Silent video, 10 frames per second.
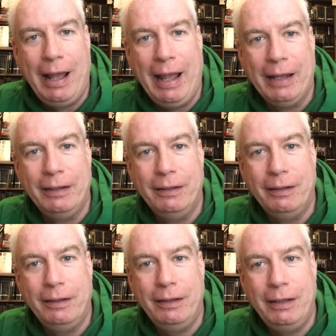and
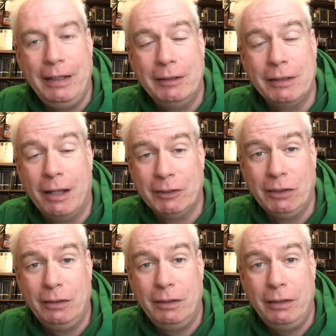his
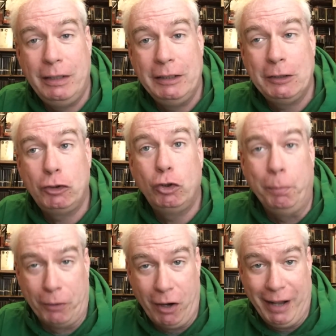cousin is a
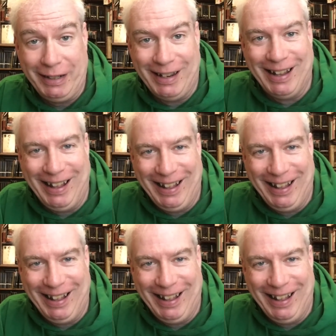super hottie.